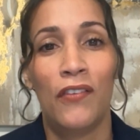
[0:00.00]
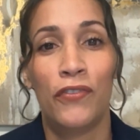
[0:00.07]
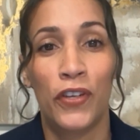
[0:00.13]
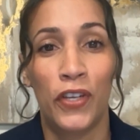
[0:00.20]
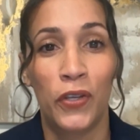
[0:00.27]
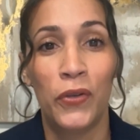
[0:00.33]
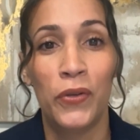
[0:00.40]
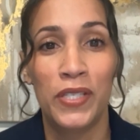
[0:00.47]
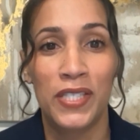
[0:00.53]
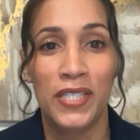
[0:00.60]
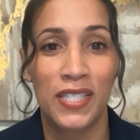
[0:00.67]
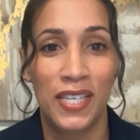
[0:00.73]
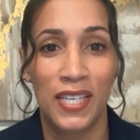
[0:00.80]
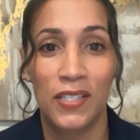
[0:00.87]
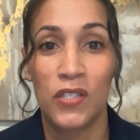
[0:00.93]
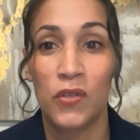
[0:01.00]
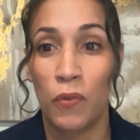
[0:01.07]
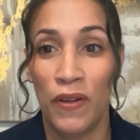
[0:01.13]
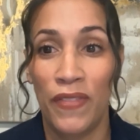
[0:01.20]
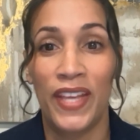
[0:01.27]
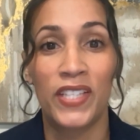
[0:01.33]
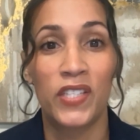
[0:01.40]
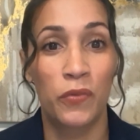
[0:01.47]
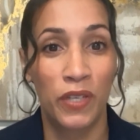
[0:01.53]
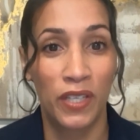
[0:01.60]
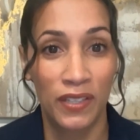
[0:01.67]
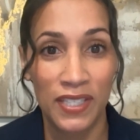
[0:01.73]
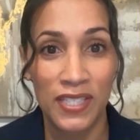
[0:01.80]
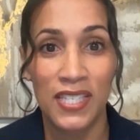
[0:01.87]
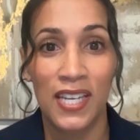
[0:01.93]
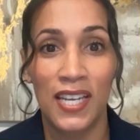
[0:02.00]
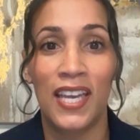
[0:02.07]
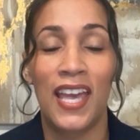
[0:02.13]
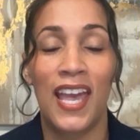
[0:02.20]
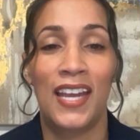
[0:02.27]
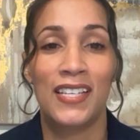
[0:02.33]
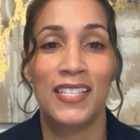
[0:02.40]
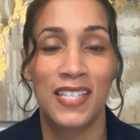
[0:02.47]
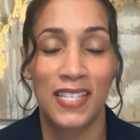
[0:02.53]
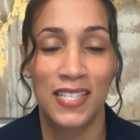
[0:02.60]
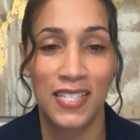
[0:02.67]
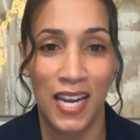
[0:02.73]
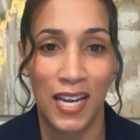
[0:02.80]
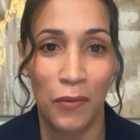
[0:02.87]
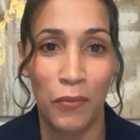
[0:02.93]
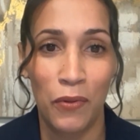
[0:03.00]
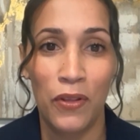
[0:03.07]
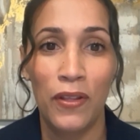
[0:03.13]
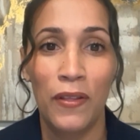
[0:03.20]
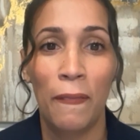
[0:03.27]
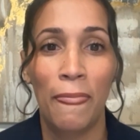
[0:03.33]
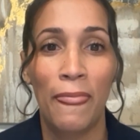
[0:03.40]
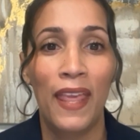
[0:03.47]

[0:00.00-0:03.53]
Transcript: for you is the one that's realistic and sustainable.